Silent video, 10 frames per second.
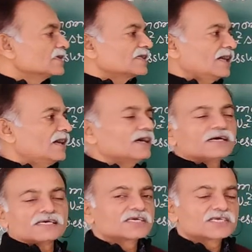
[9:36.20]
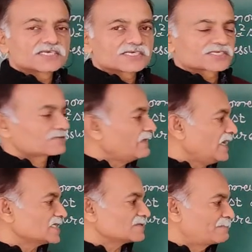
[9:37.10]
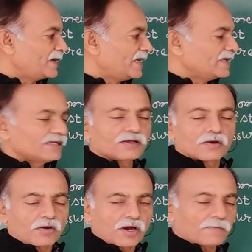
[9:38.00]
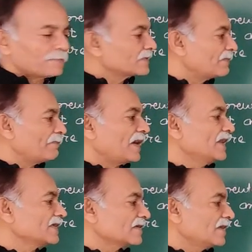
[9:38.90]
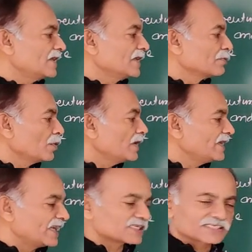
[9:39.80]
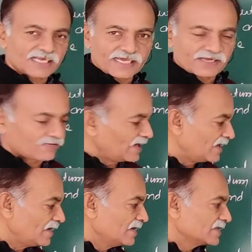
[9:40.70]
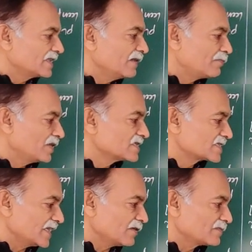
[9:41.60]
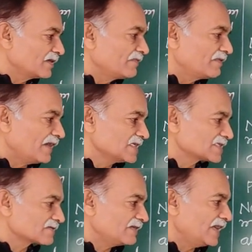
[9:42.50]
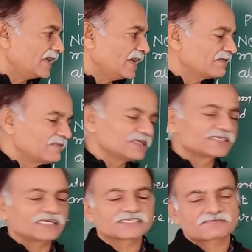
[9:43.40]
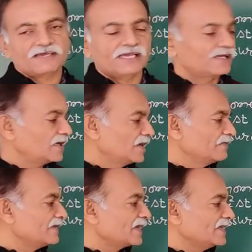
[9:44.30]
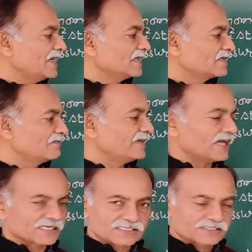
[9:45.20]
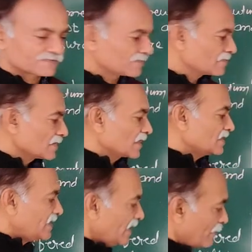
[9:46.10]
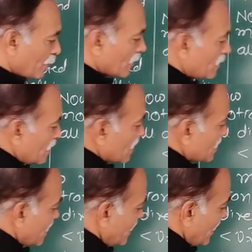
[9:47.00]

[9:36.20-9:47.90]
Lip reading: the square speed of the particle in all directions are equal. Therefore, instead of the Vy square and Vz square, we can add the Vx. Therefore, 3